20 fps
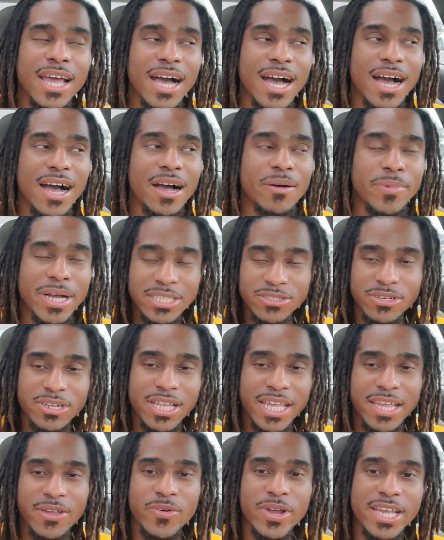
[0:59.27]
I sort of
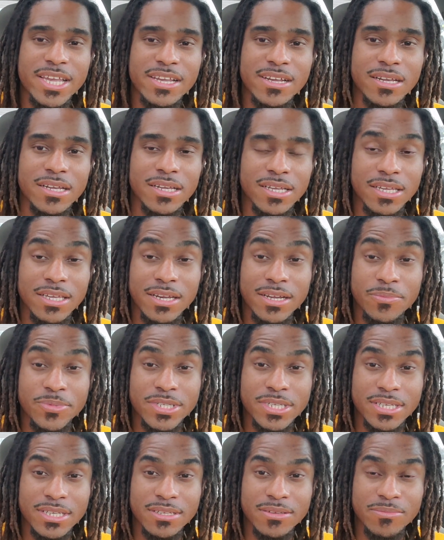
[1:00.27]
like it right here, you know what I'm
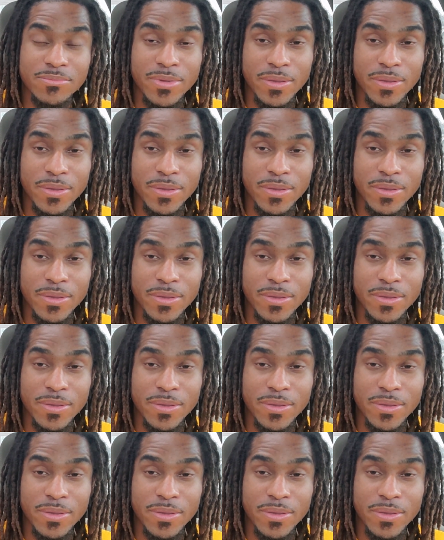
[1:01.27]
saying?